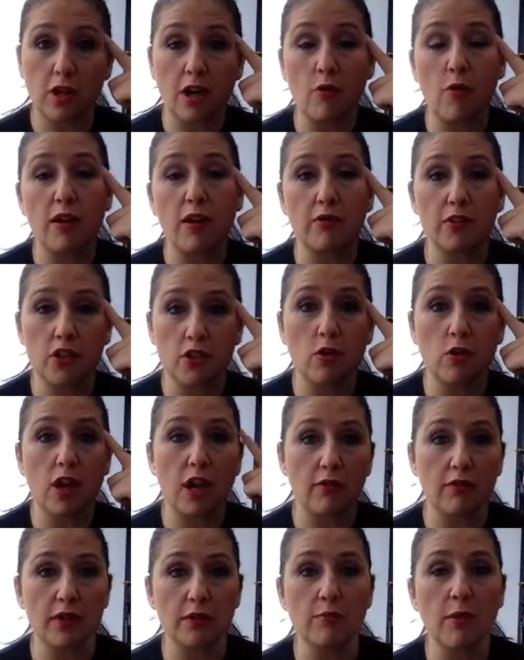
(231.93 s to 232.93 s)
however you
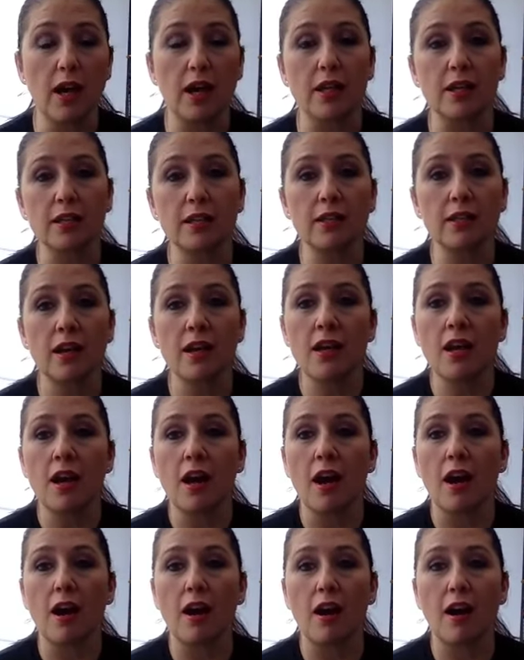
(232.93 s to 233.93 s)
have in mind,
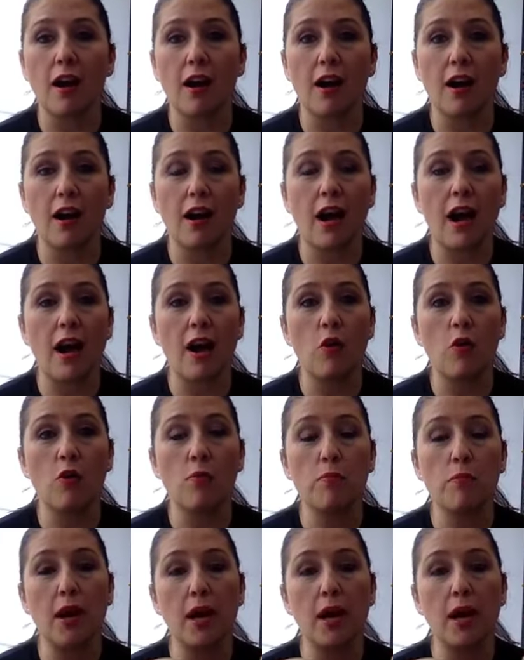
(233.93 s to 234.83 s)
how